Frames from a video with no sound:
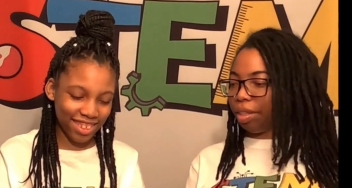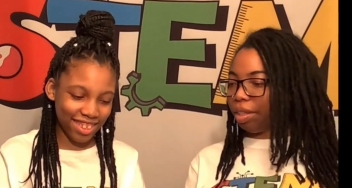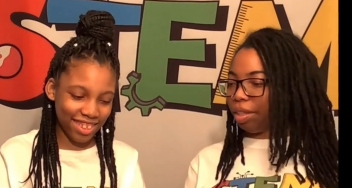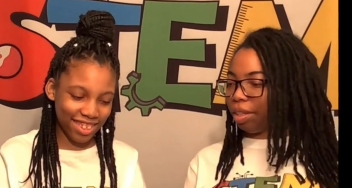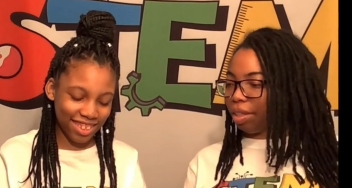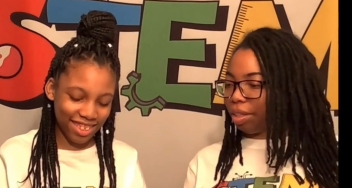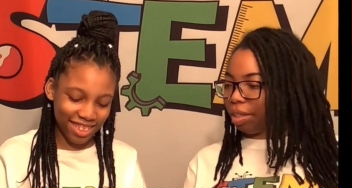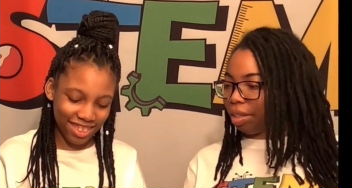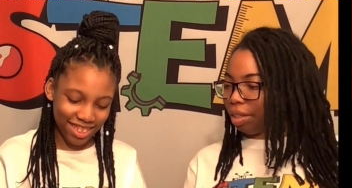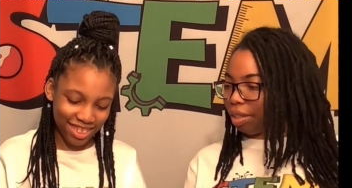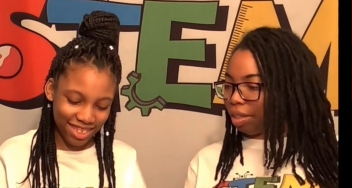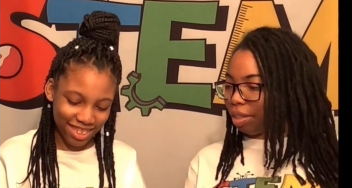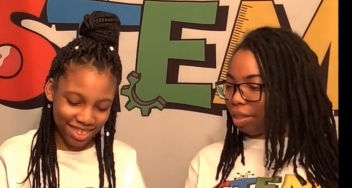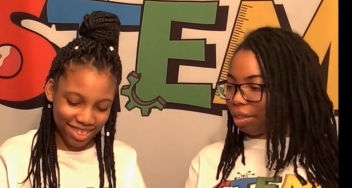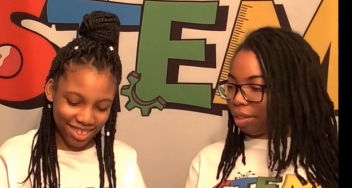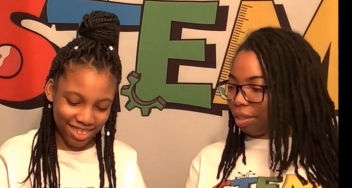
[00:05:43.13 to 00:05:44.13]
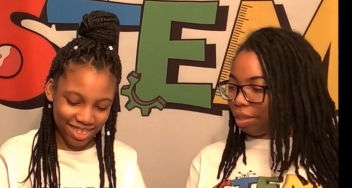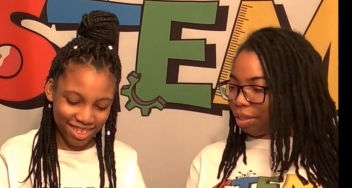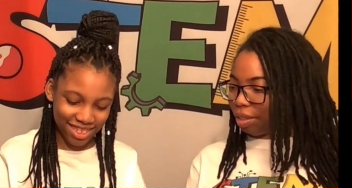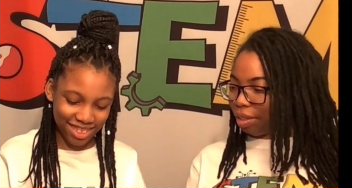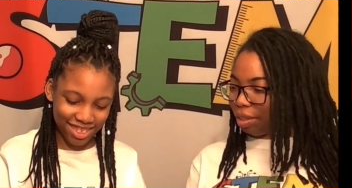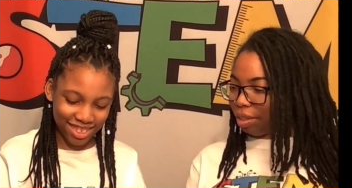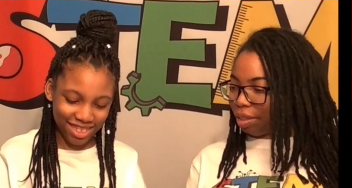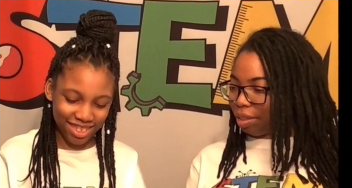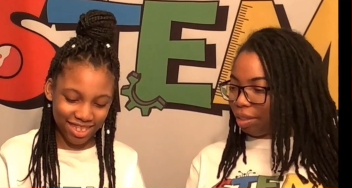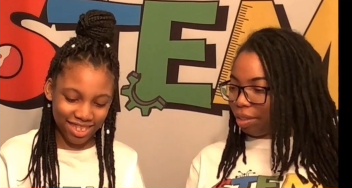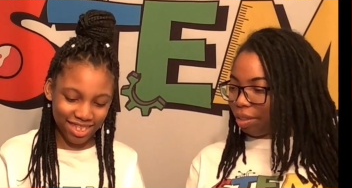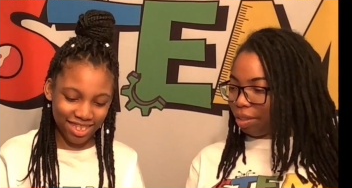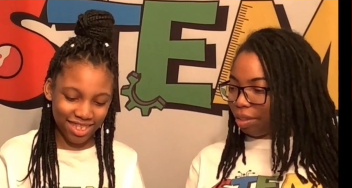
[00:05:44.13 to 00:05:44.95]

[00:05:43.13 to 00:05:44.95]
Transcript: (no one is talking)